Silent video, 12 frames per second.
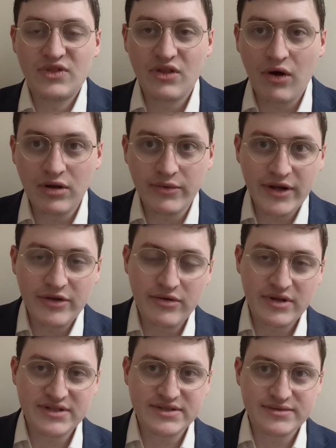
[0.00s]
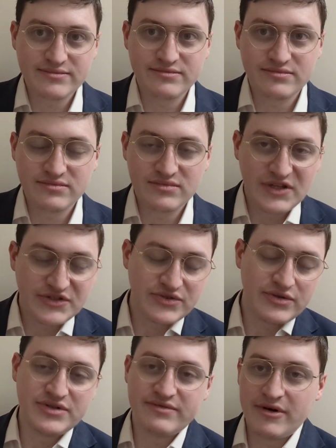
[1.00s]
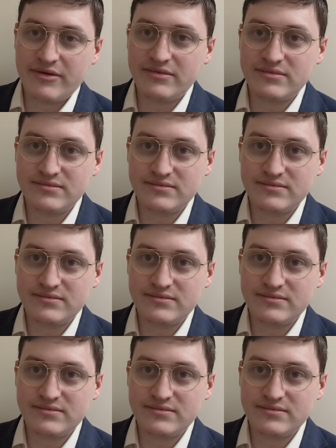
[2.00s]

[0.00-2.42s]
The only way to do this is to use your vote